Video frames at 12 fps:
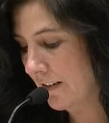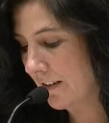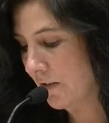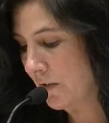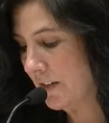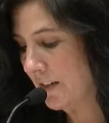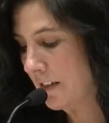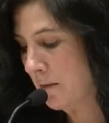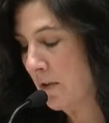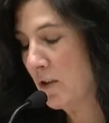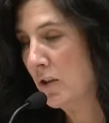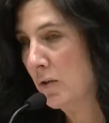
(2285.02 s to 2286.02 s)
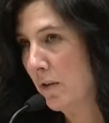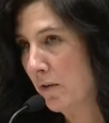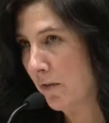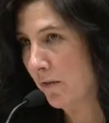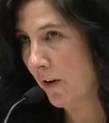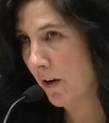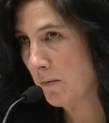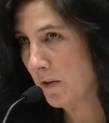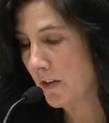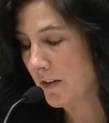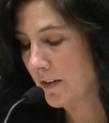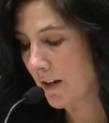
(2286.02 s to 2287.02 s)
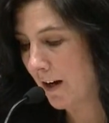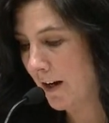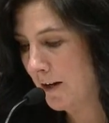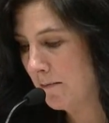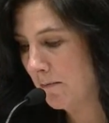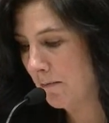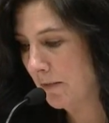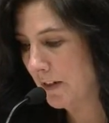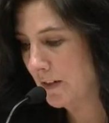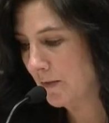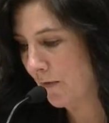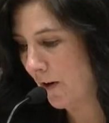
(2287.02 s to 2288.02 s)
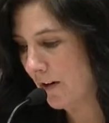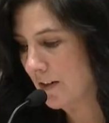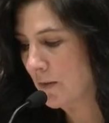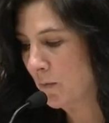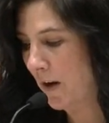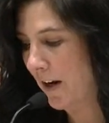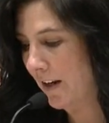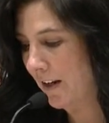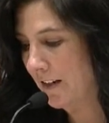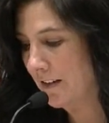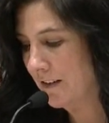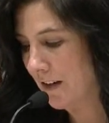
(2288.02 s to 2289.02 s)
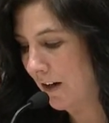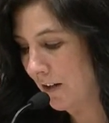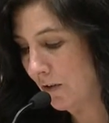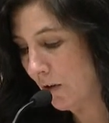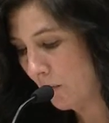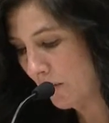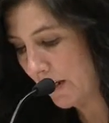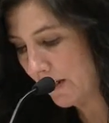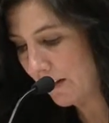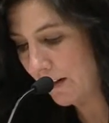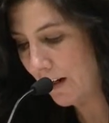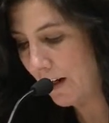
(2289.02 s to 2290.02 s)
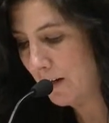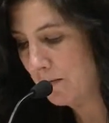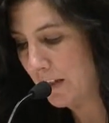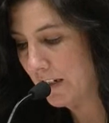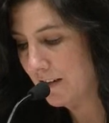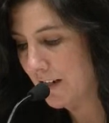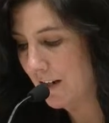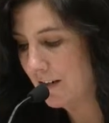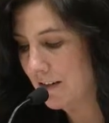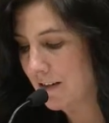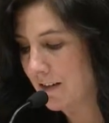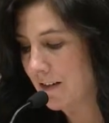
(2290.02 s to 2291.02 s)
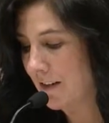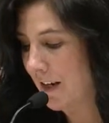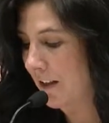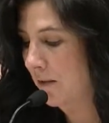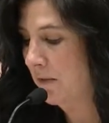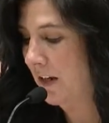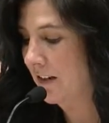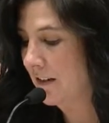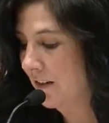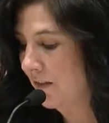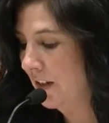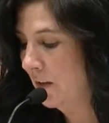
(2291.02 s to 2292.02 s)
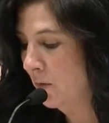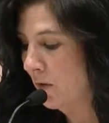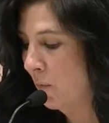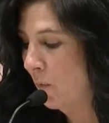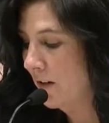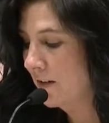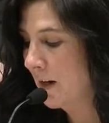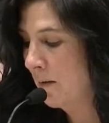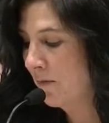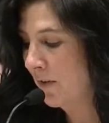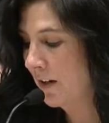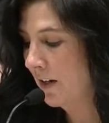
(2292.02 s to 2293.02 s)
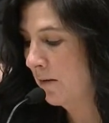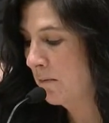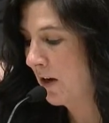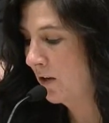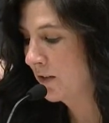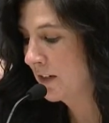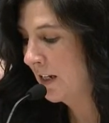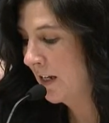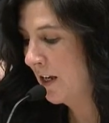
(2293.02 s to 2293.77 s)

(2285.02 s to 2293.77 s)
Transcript: it's going to assist about 200 farmers. As far as why it's ongoing, the intent is to scale up the activity with the one-time funding amount,